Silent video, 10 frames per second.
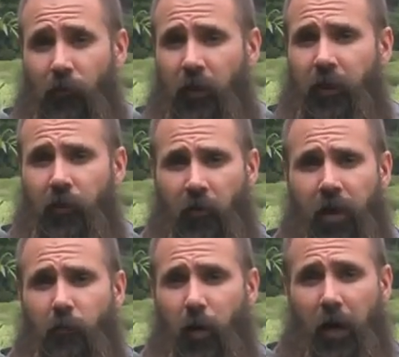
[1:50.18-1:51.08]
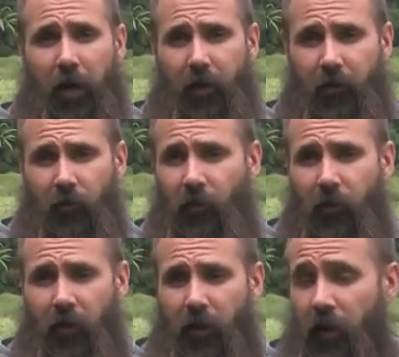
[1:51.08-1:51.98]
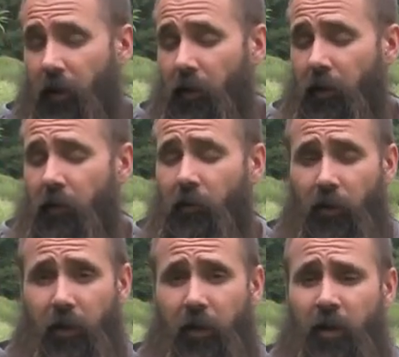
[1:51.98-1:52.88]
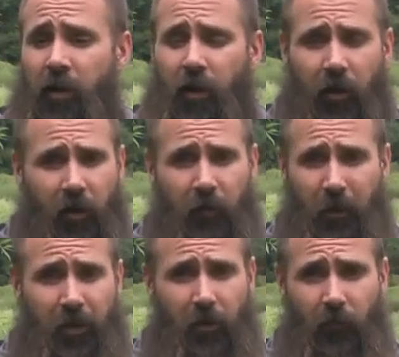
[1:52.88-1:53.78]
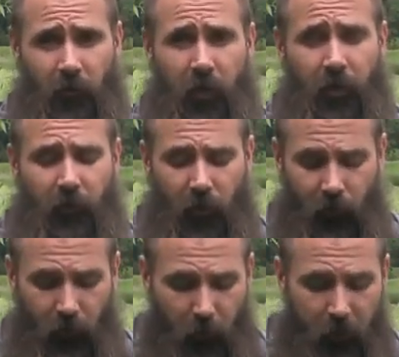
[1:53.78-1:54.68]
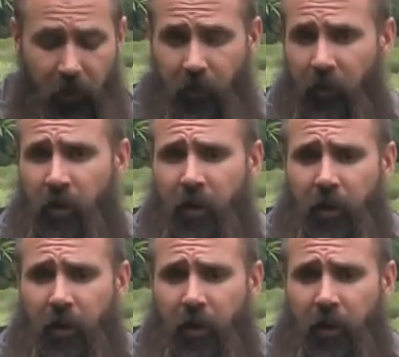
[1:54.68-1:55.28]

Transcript: of really great pockets on the Calen hoodie. I think it makes it a really versatile piece.